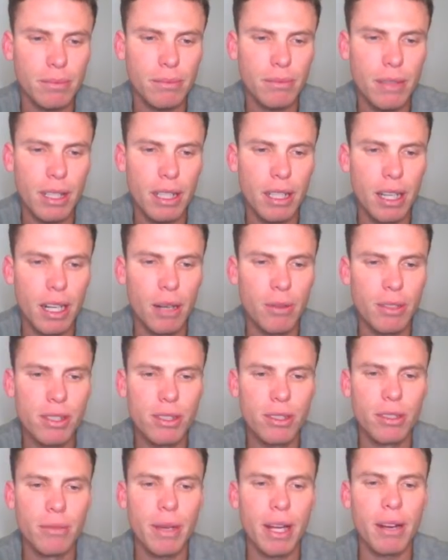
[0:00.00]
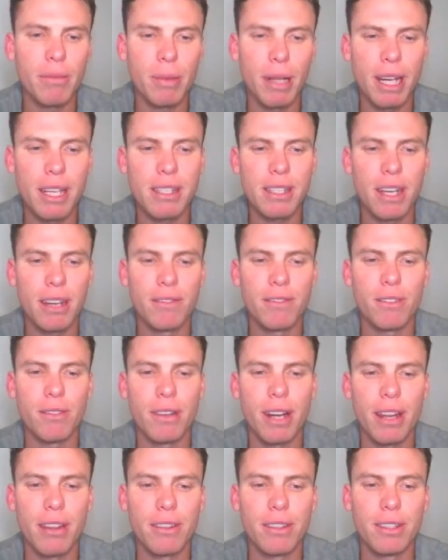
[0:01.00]
Uh, what's a good amount of players to have for
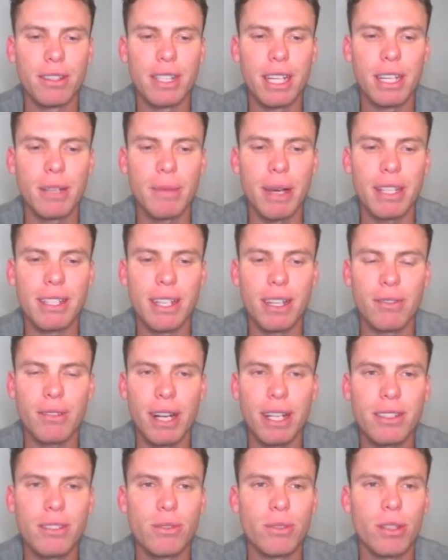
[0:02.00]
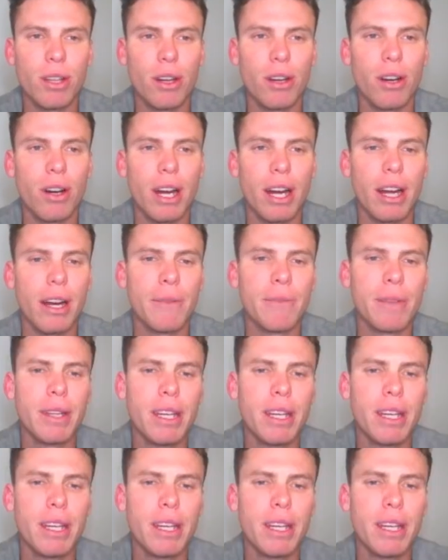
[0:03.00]
round 13 to maintain ranks or go higher?